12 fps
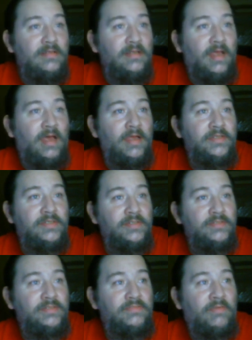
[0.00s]
I
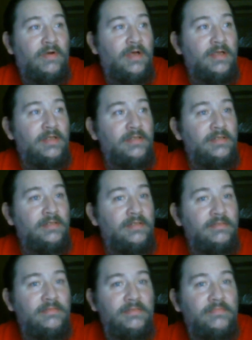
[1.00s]
just want
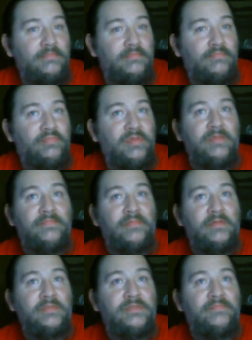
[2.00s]

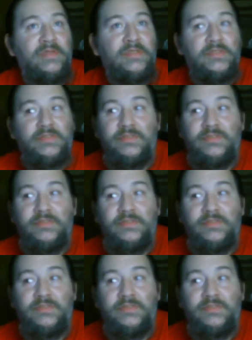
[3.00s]
people to be